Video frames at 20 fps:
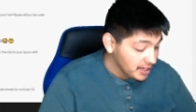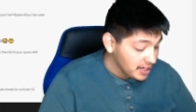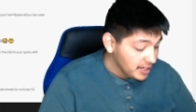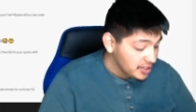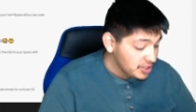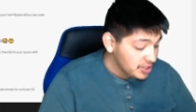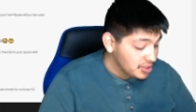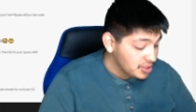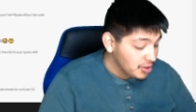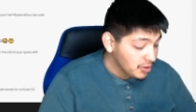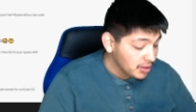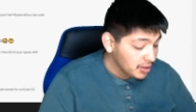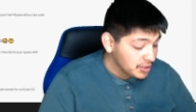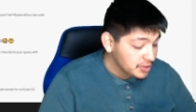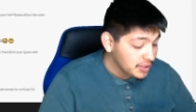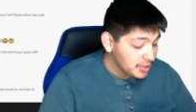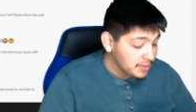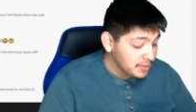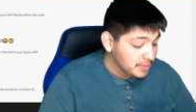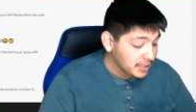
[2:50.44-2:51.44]
Just hold on
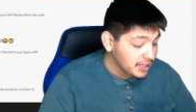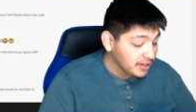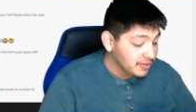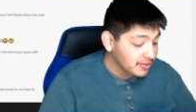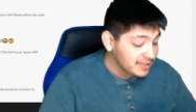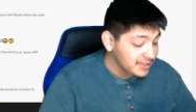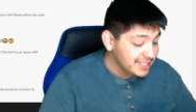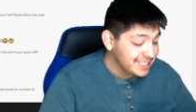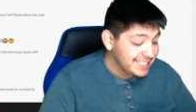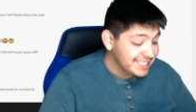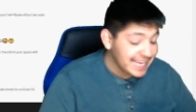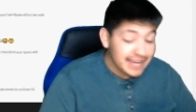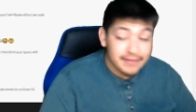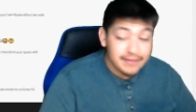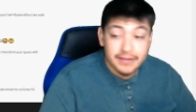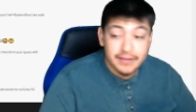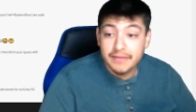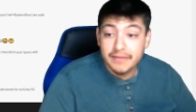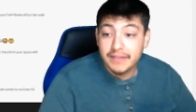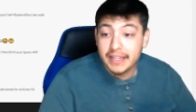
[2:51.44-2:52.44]
to it, click on save
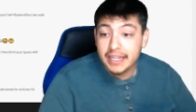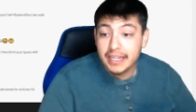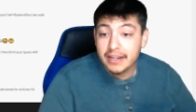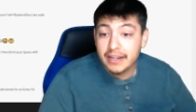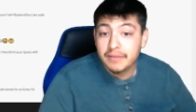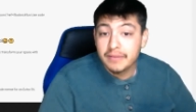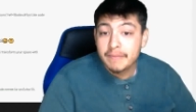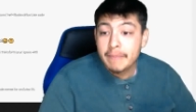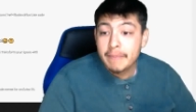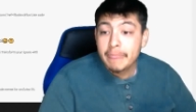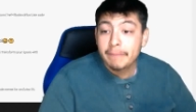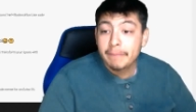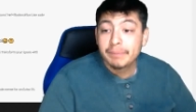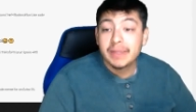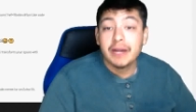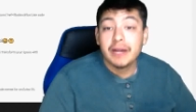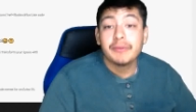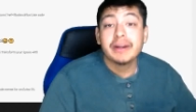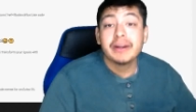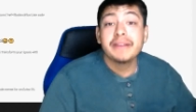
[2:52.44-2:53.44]
video.
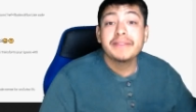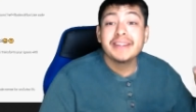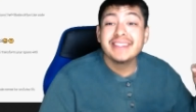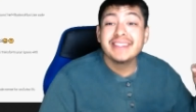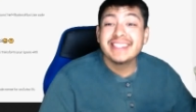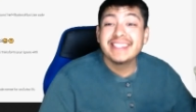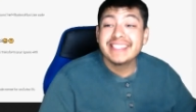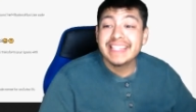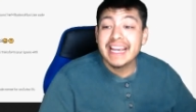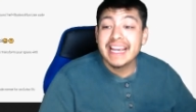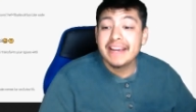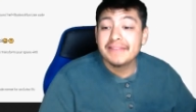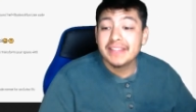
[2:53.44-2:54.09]
Now, whenever you save